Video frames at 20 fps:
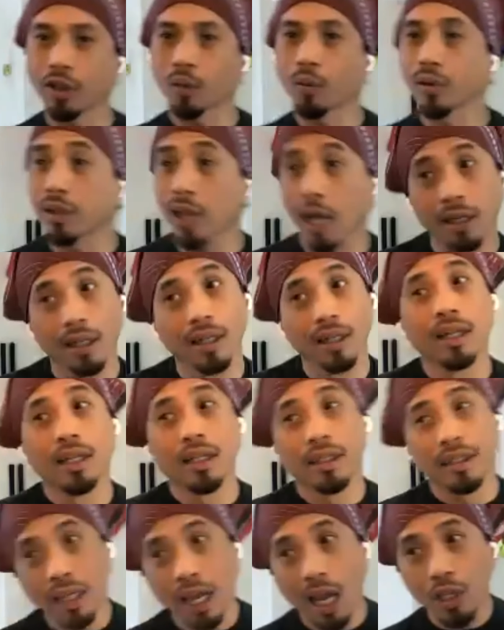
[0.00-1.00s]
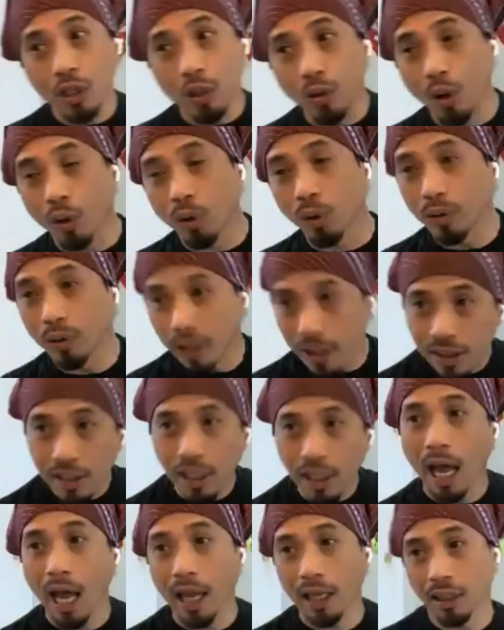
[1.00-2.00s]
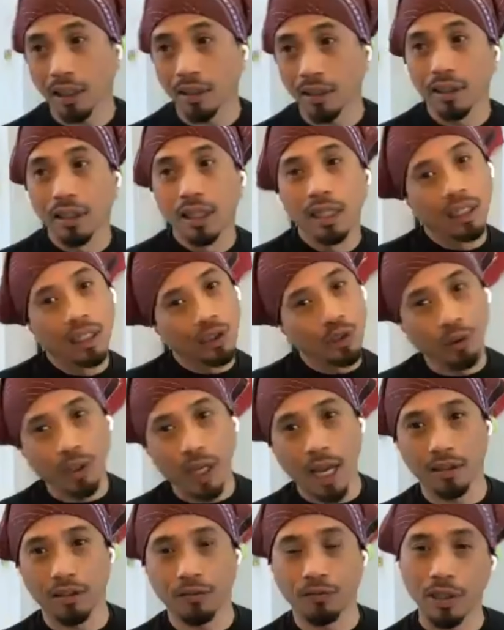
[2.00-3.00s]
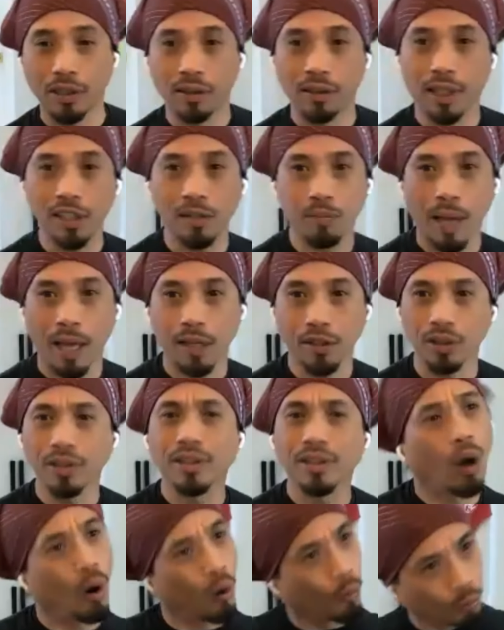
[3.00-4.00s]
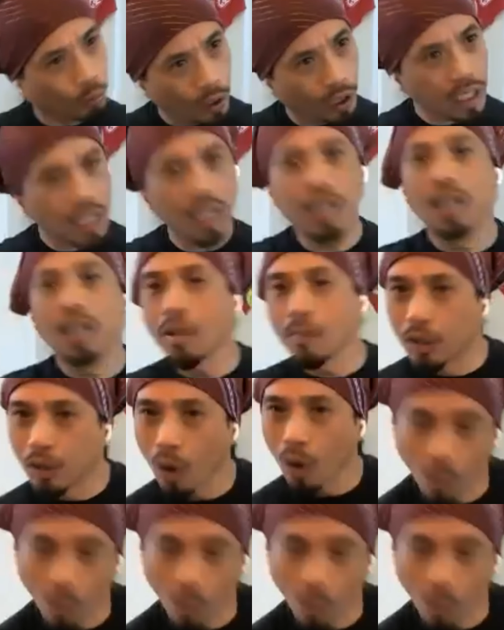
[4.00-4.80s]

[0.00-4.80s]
elder was like, yeah, you go to this island, you can't defeat this master. It's like, oh, really? Let